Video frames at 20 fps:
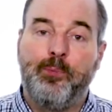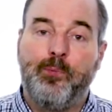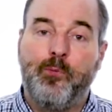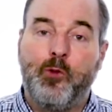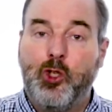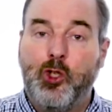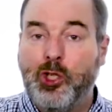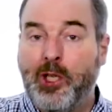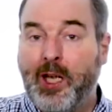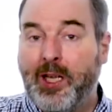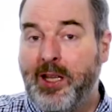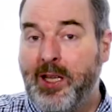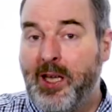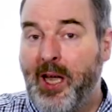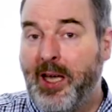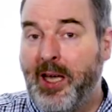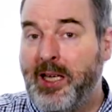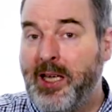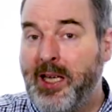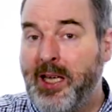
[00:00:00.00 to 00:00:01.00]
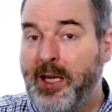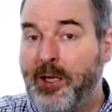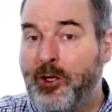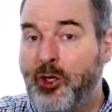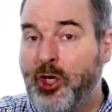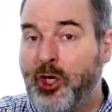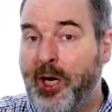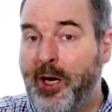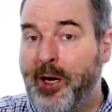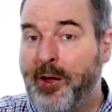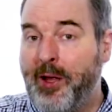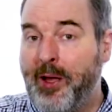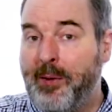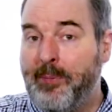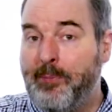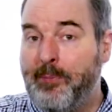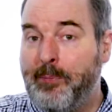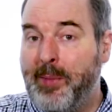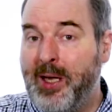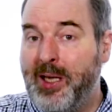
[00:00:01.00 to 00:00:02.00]
Just like the IKEA chair
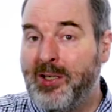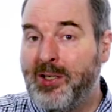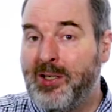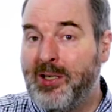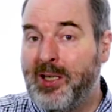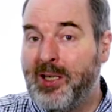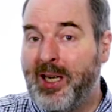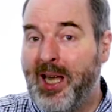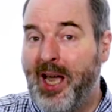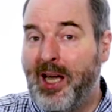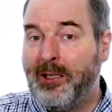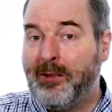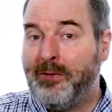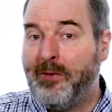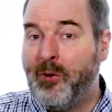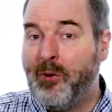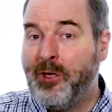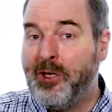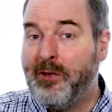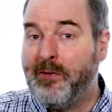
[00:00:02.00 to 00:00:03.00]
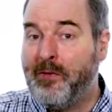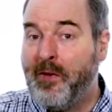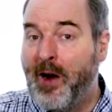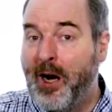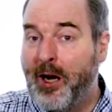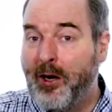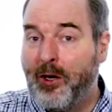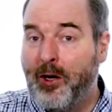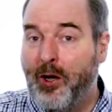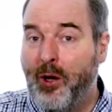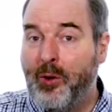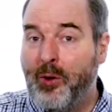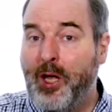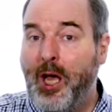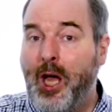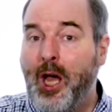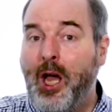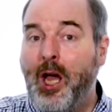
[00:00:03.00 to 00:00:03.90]
that meets the California fire code,